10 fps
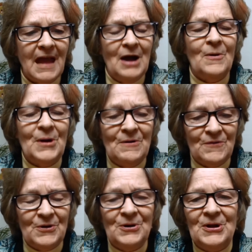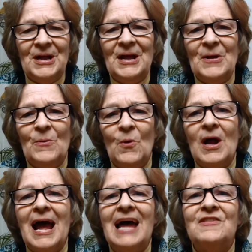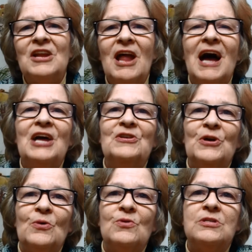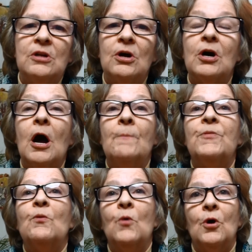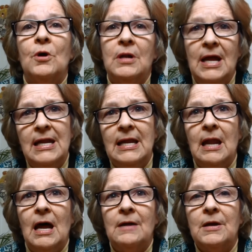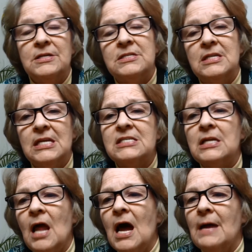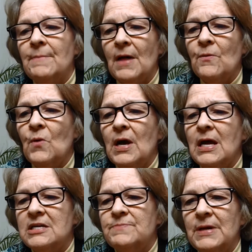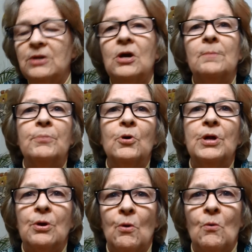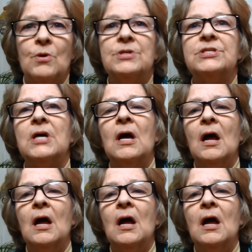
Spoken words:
However, what I had the client do was look up the word ladylike, because this client, by the way, has been pulling cords,